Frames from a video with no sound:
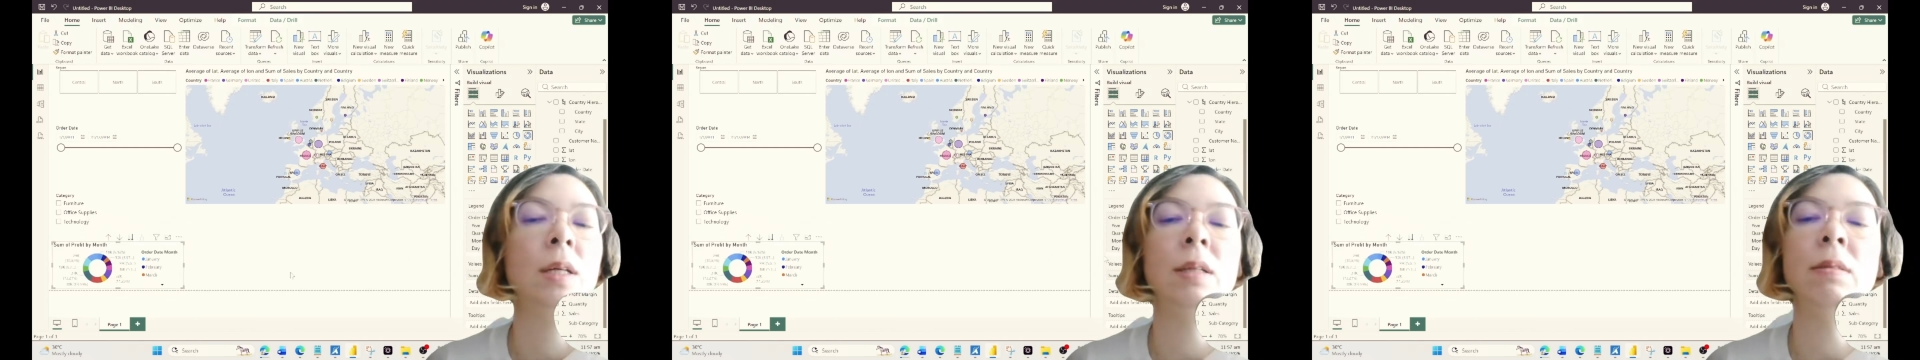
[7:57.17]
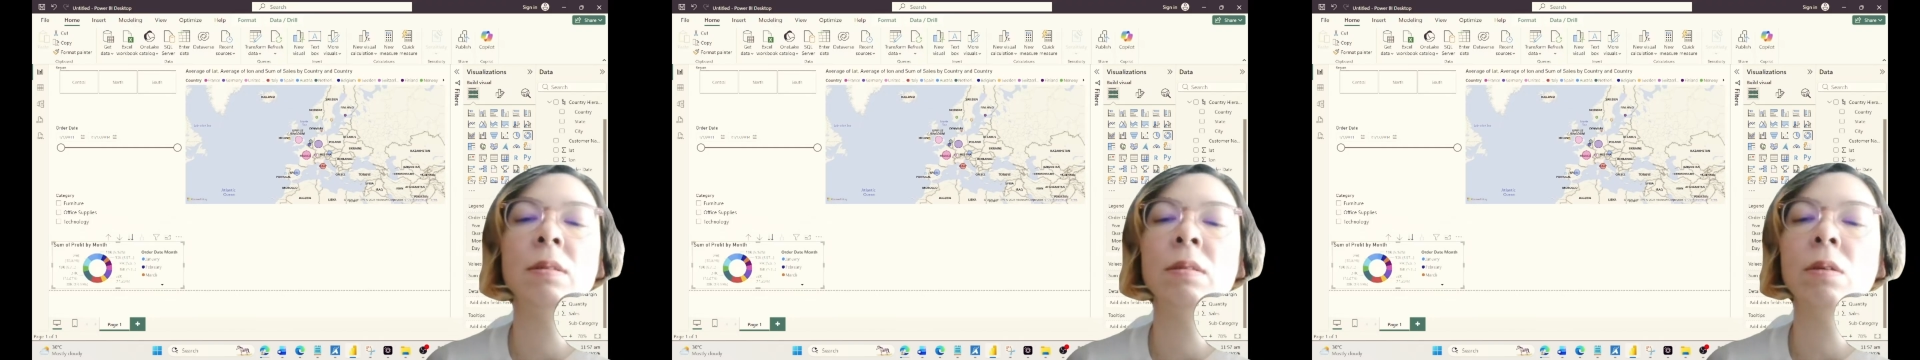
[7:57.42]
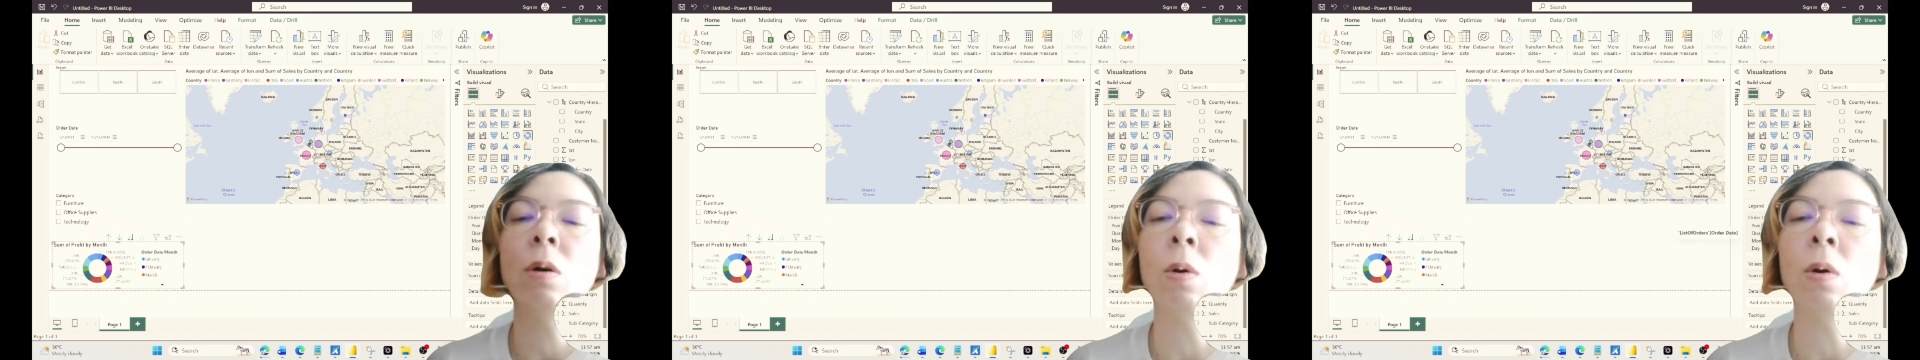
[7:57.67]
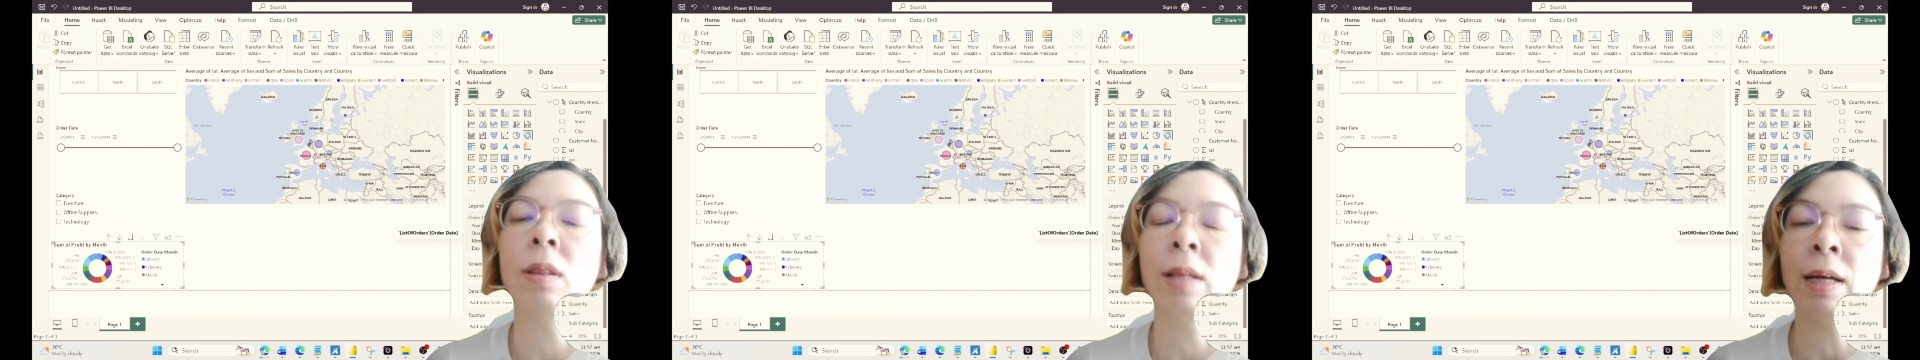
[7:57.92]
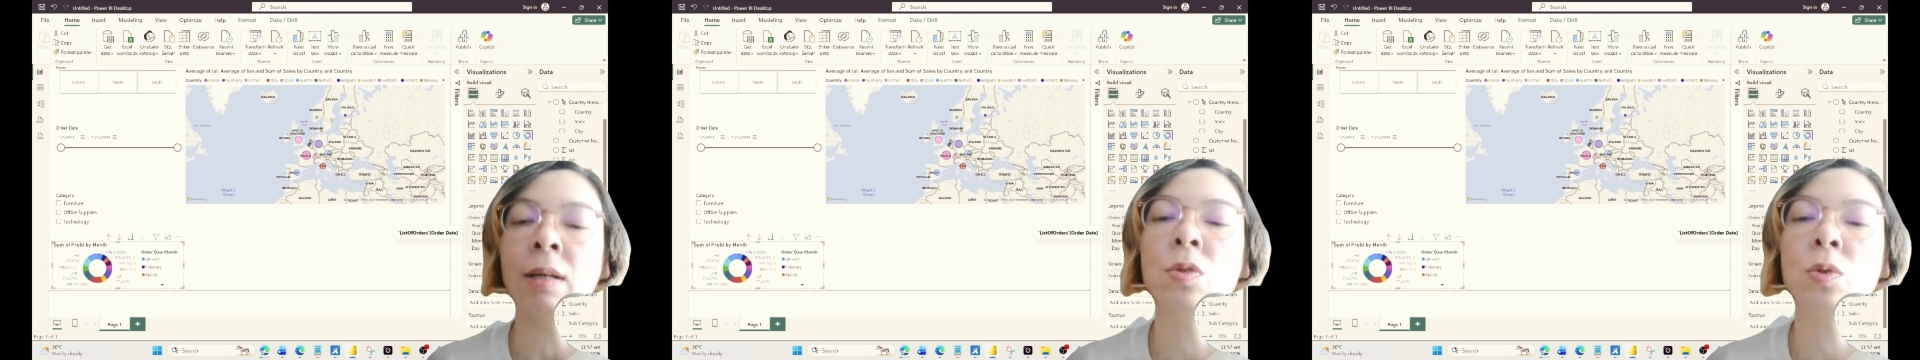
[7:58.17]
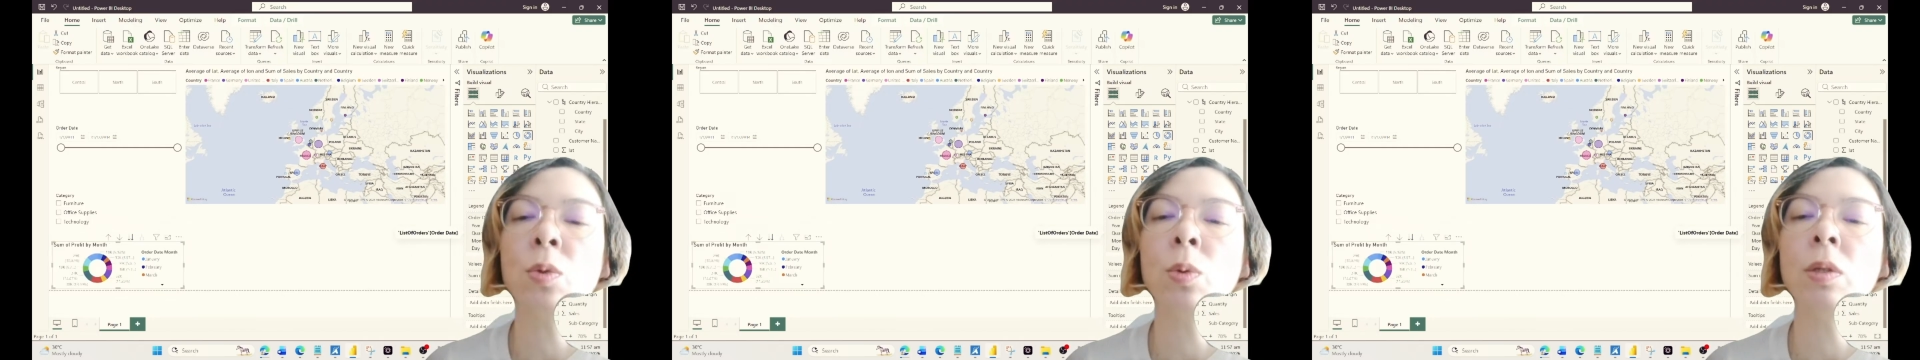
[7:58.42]
This is all thanks
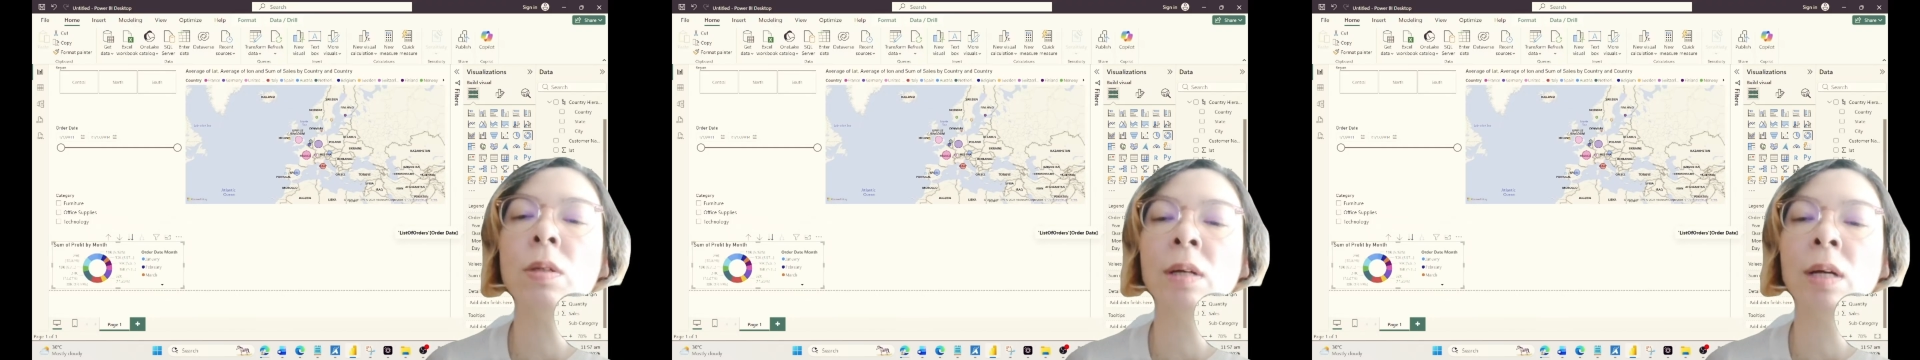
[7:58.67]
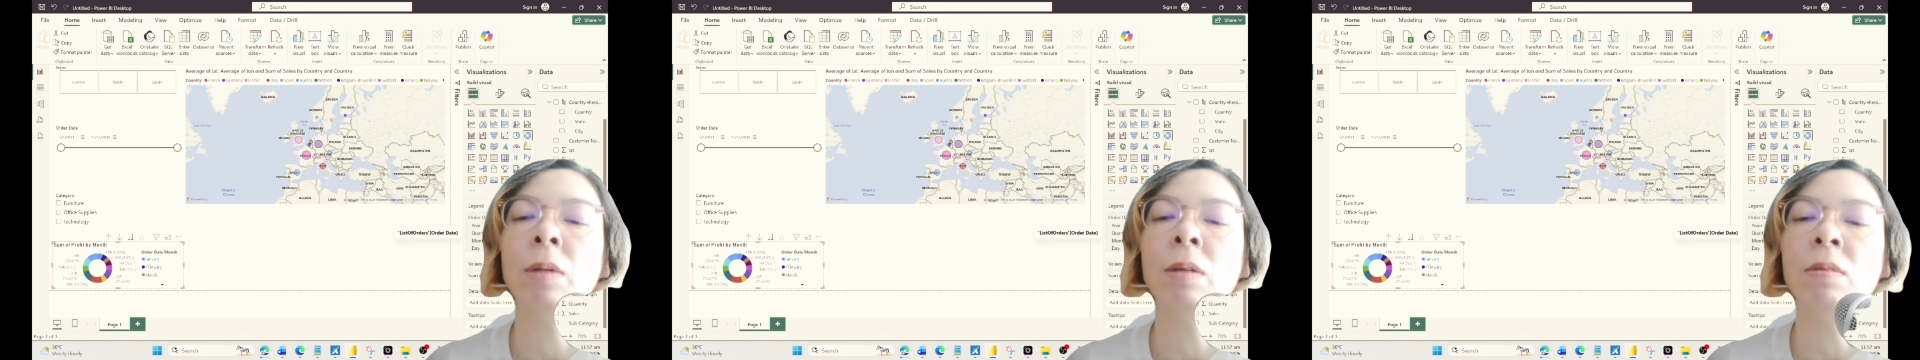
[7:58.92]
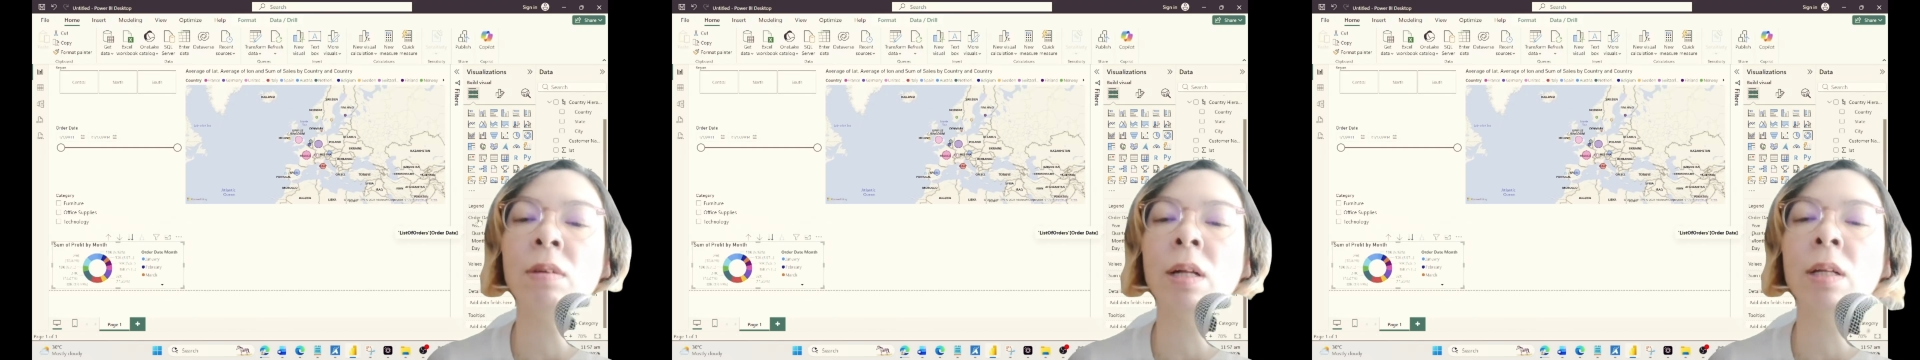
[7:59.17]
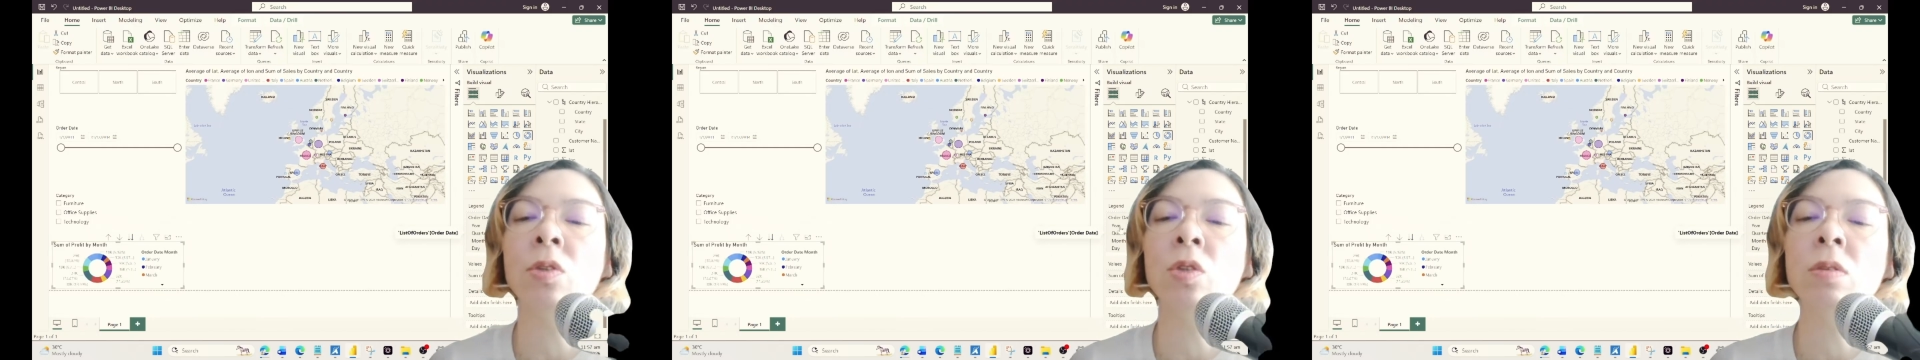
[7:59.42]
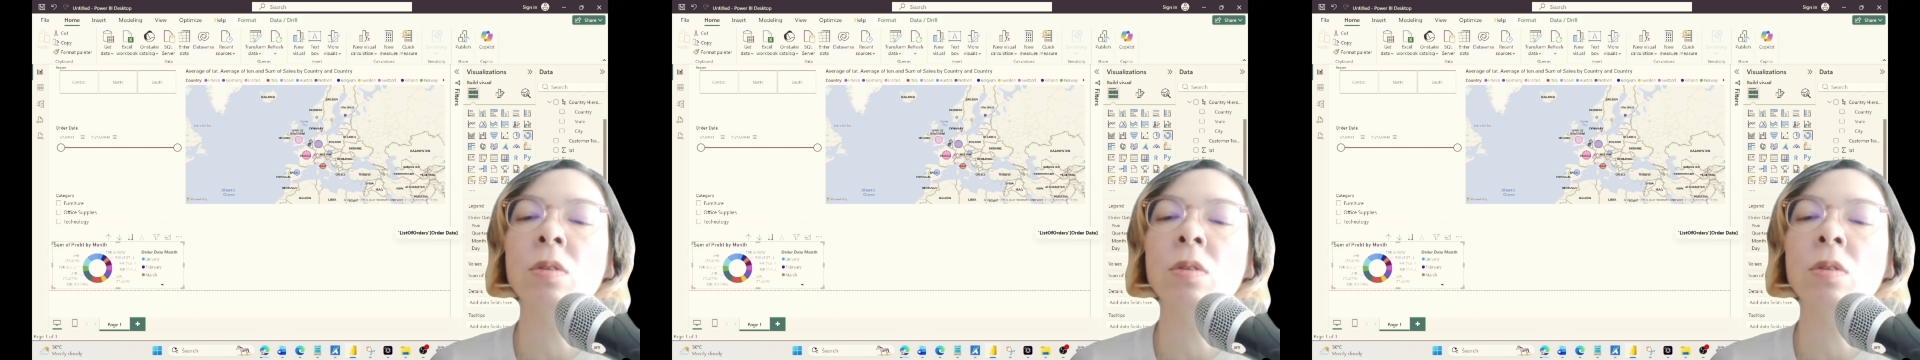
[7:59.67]
to the time intelligence